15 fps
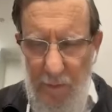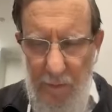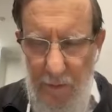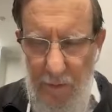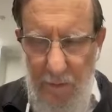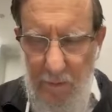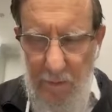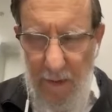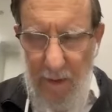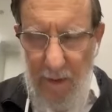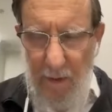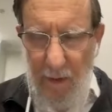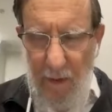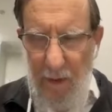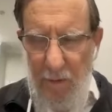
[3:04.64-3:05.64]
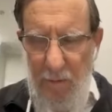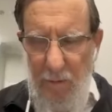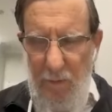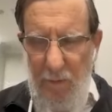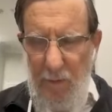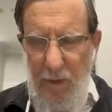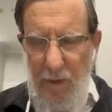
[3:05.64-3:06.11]
in this day and age,
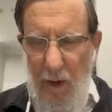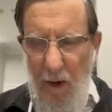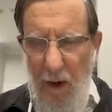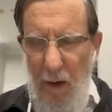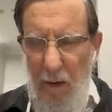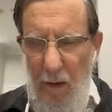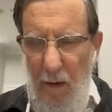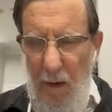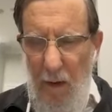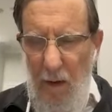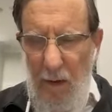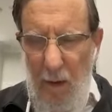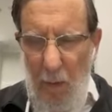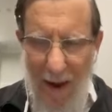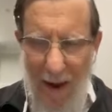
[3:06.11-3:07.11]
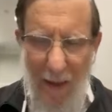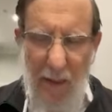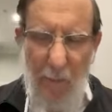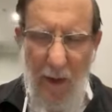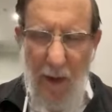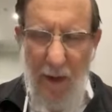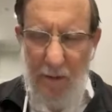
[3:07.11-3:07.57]
we are
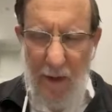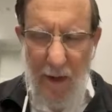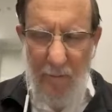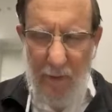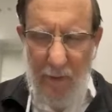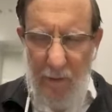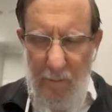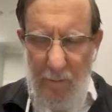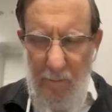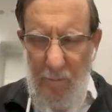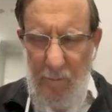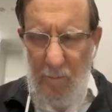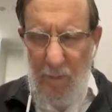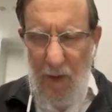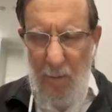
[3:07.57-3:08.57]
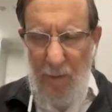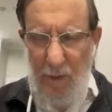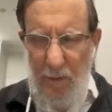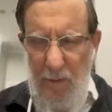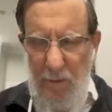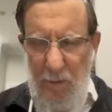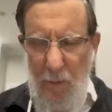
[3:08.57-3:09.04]
Lamailam Yahateva
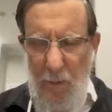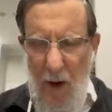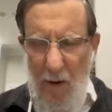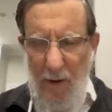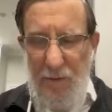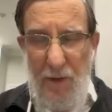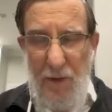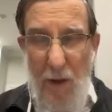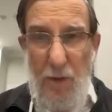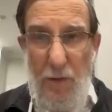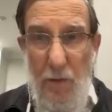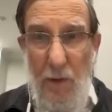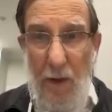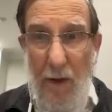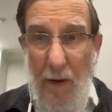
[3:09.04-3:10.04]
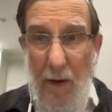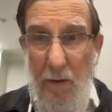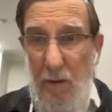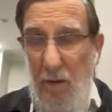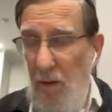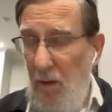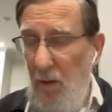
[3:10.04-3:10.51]
coming to our essential
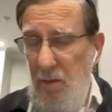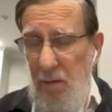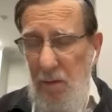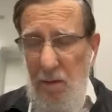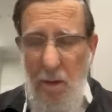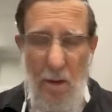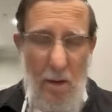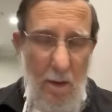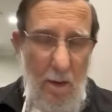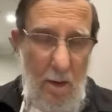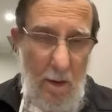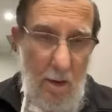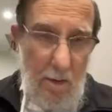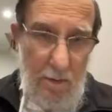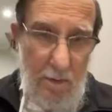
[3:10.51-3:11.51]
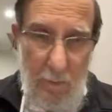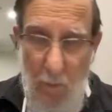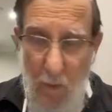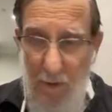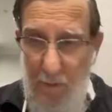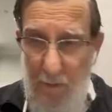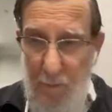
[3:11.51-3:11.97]
connection. And it's there's
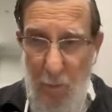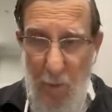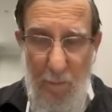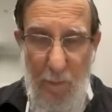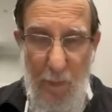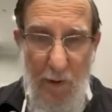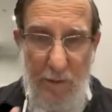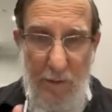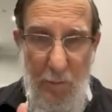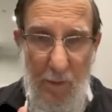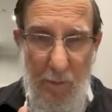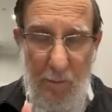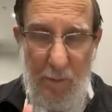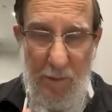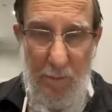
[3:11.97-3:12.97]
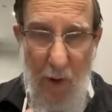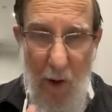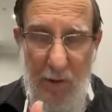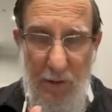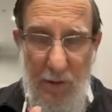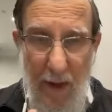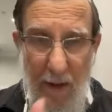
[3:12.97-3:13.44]
one one pas, one
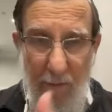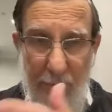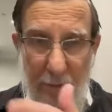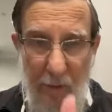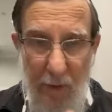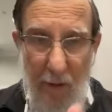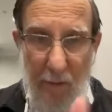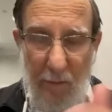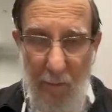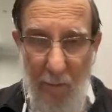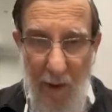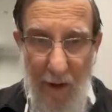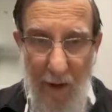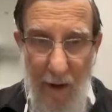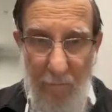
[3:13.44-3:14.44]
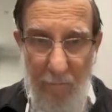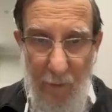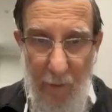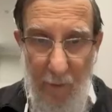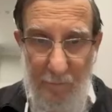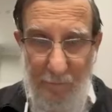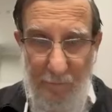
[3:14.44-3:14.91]
parsha after another about
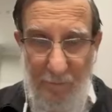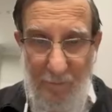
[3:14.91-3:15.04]
Avraham.